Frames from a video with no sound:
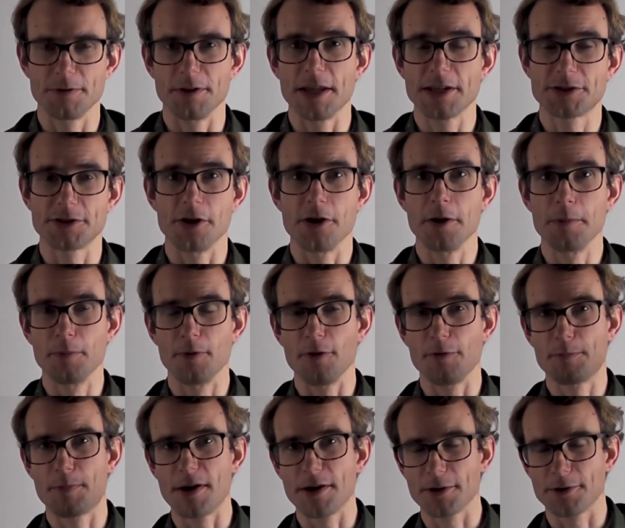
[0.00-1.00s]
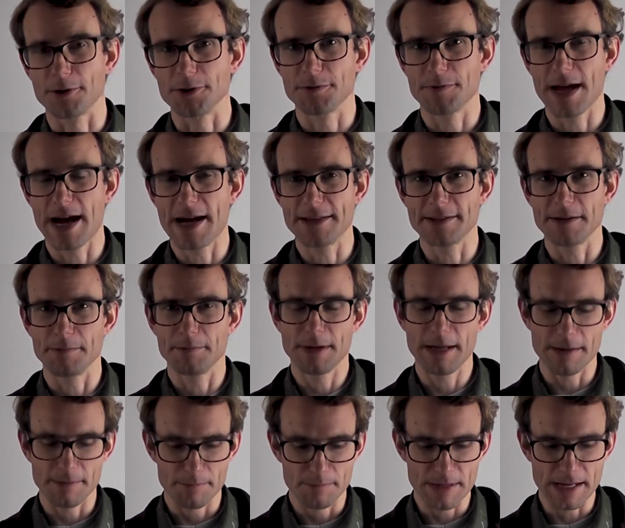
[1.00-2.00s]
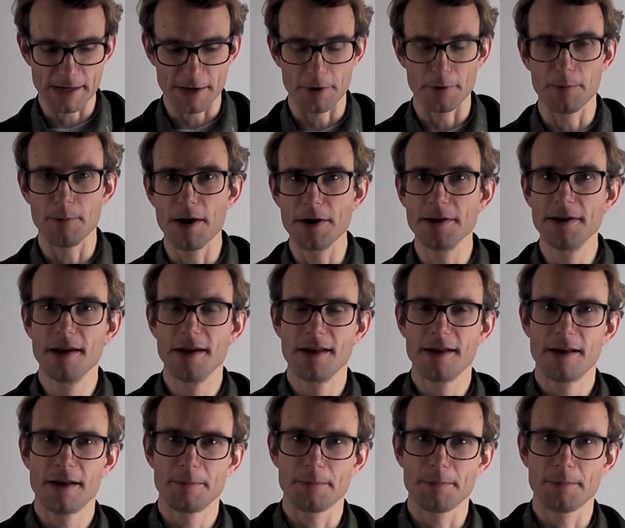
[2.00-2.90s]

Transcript: Well, that's the number of particles we had in beaker 1